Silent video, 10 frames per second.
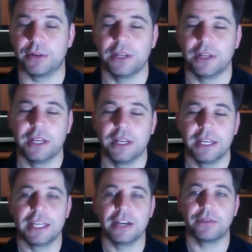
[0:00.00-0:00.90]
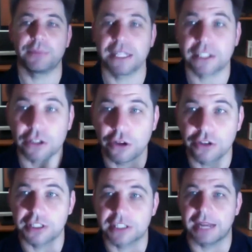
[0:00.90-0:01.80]
He often plays
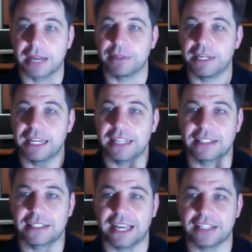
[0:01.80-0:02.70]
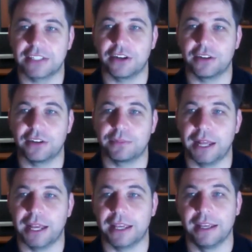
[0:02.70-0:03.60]
close to the table and he has a attacking style of
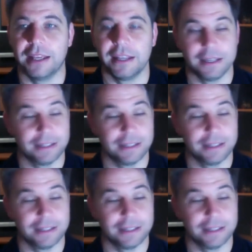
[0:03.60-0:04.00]
play.